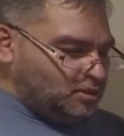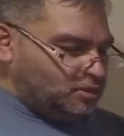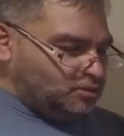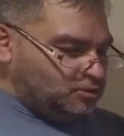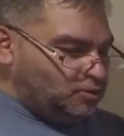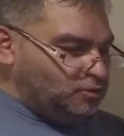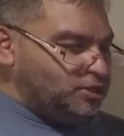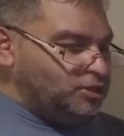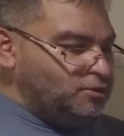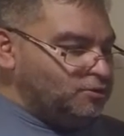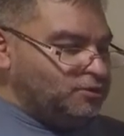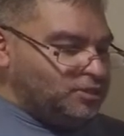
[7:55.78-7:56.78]
So in
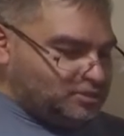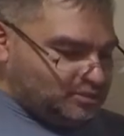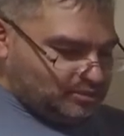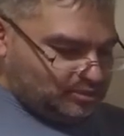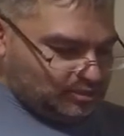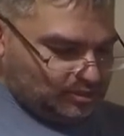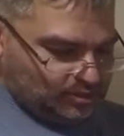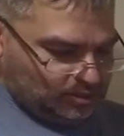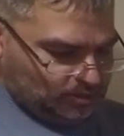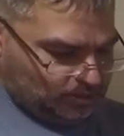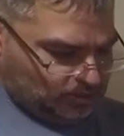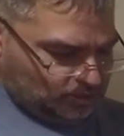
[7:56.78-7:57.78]
here, it's
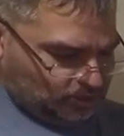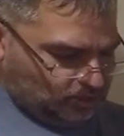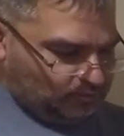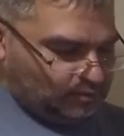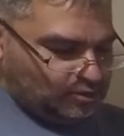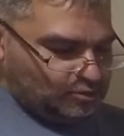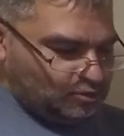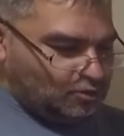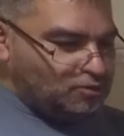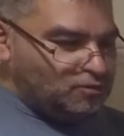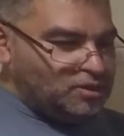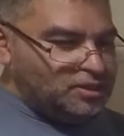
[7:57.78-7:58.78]
kind of heavy.
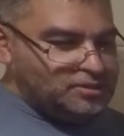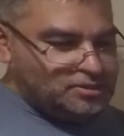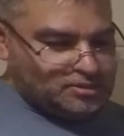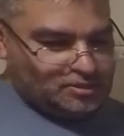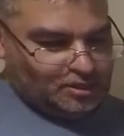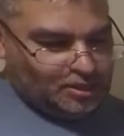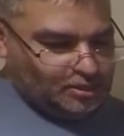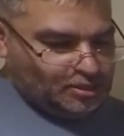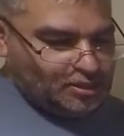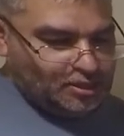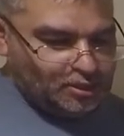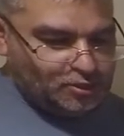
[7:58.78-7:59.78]
So let's, I
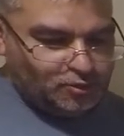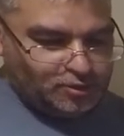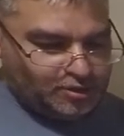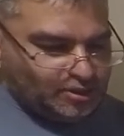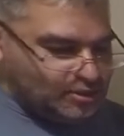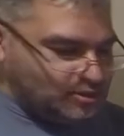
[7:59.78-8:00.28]
think I know what this